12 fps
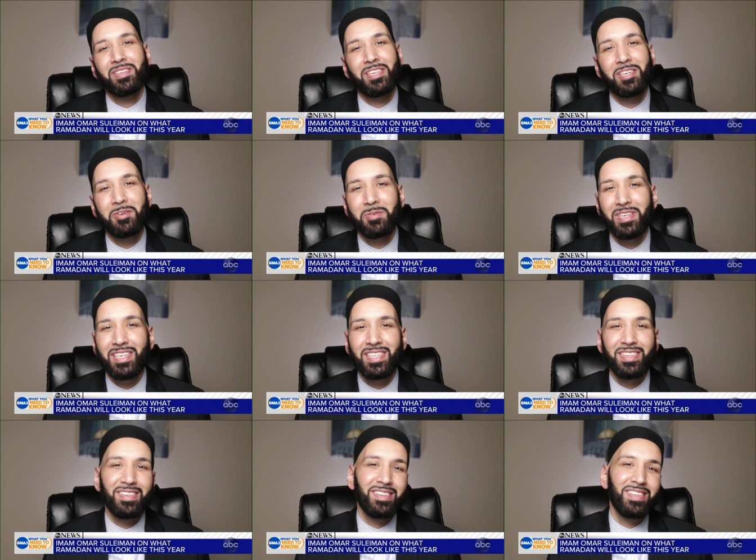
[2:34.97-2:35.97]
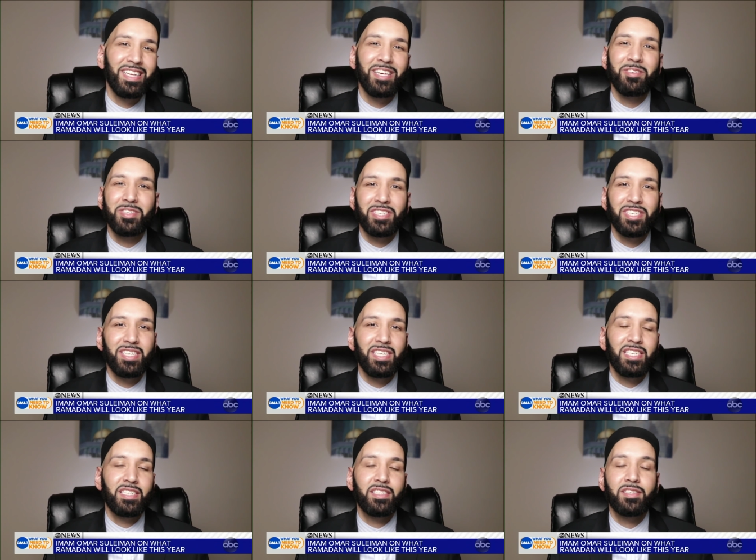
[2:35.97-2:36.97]
you know, in the inner
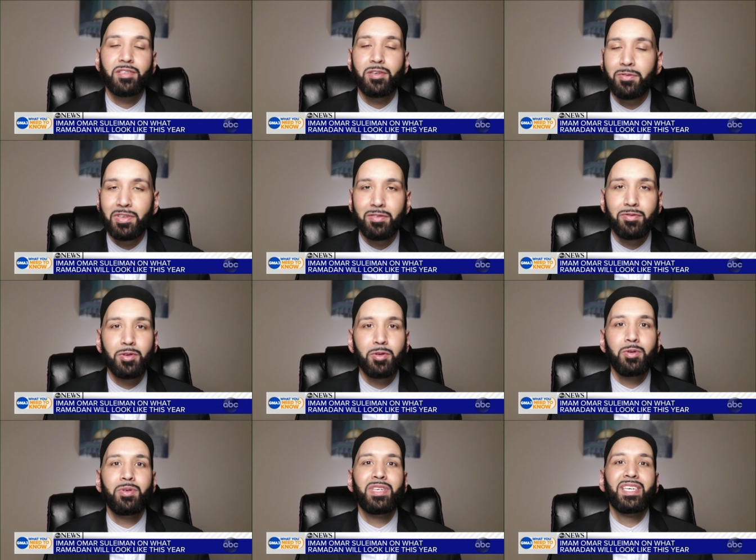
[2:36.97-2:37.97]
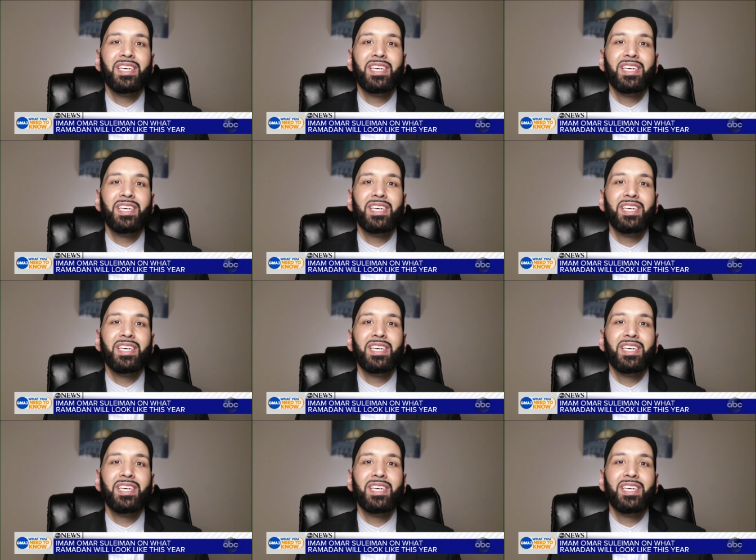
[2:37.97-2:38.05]
cities serving food,